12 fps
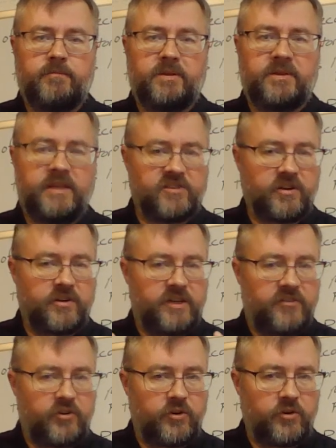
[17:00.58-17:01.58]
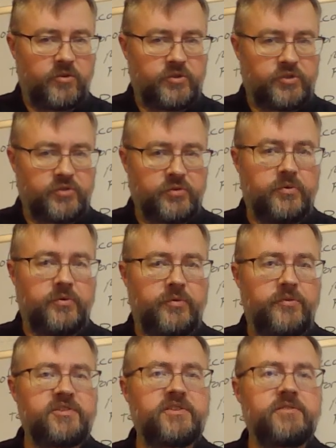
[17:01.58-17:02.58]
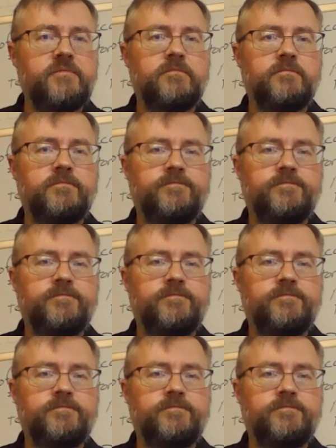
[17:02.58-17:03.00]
But these are eternal truths.